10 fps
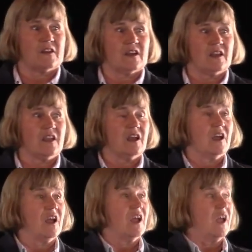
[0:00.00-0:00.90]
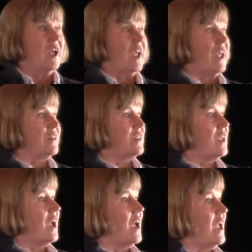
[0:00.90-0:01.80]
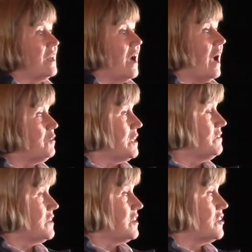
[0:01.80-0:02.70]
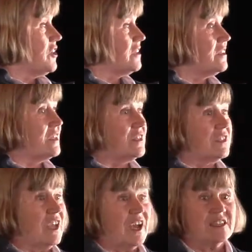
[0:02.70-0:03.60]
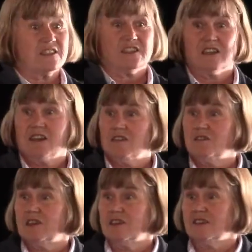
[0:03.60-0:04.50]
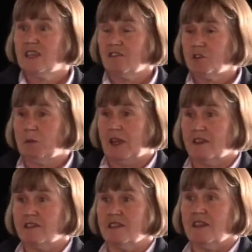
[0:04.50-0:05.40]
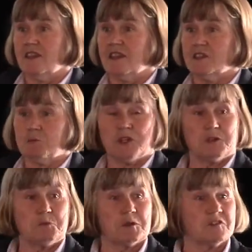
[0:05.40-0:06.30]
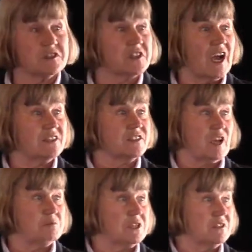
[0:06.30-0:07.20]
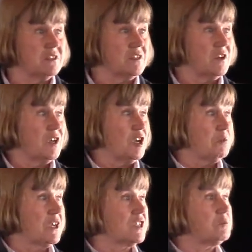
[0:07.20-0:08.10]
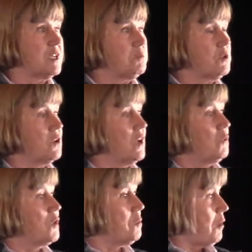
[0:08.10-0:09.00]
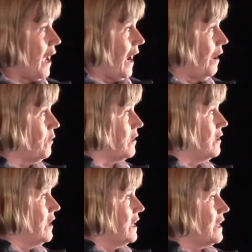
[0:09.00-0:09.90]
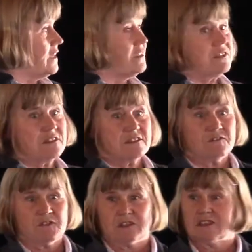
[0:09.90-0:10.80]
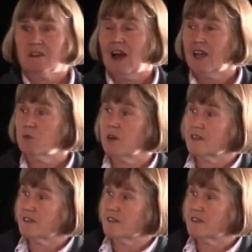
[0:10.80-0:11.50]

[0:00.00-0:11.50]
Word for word: Okay? And, and I would even suggest that the idea of safe space is a pretty privileged concept because people with power get to decide what is